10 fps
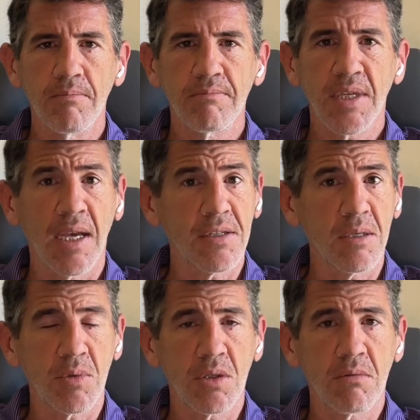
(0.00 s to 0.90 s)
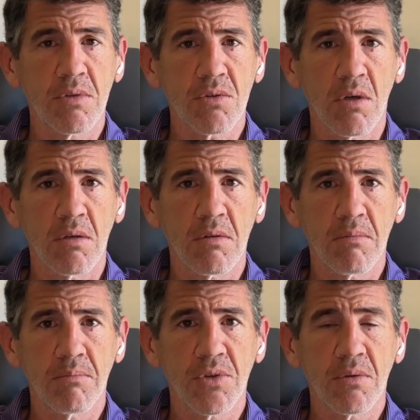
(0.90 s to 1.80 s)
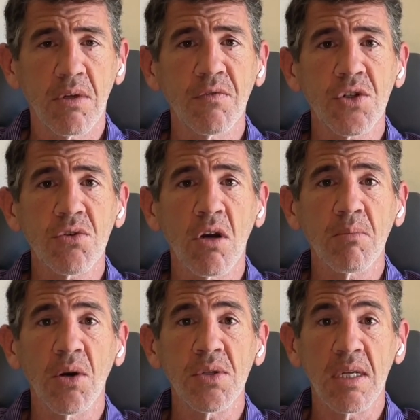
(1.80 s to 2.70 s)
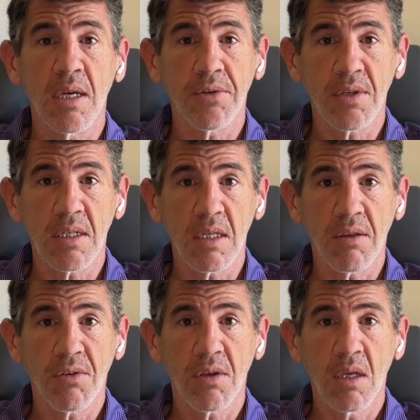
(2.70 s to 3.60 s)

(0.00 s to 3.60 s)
Calcium, good for strong bones and healthy teeth.